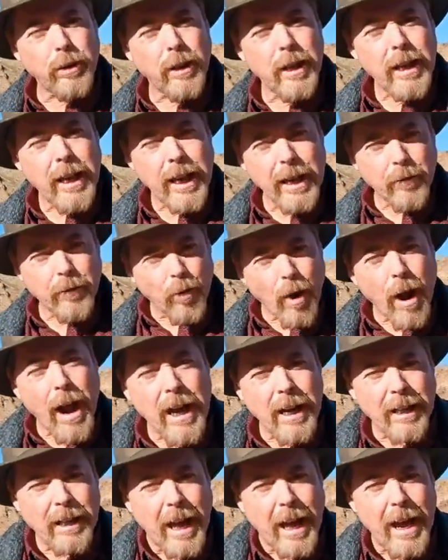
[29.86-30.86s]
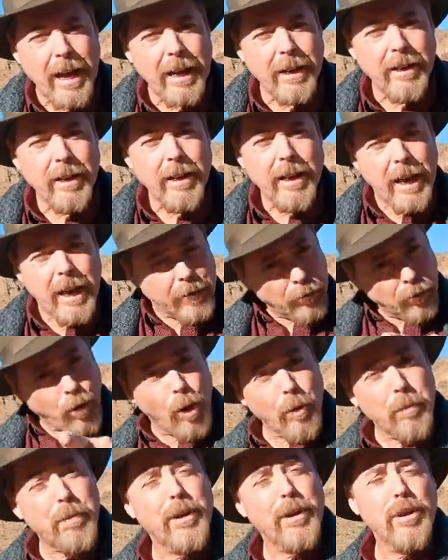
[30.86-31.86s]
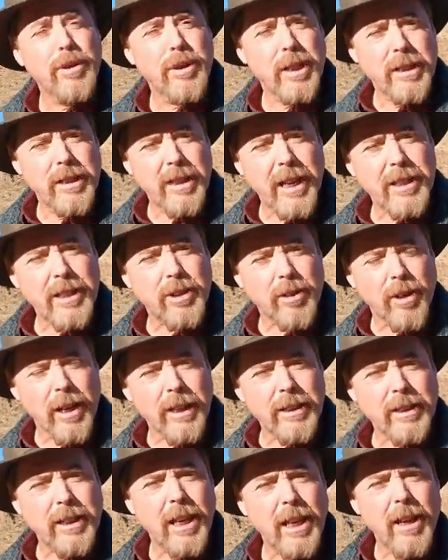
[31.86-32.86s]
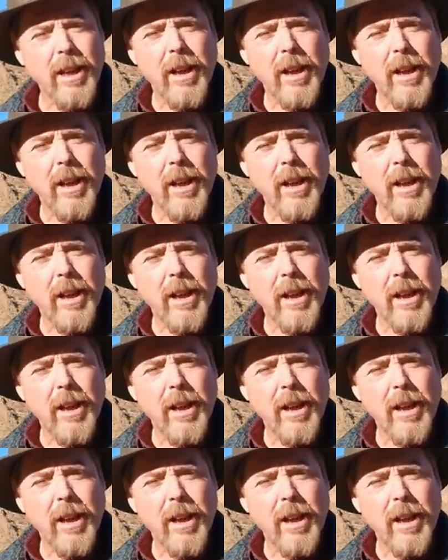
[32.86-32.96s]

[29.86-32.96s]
in rhyolite in gold producing districts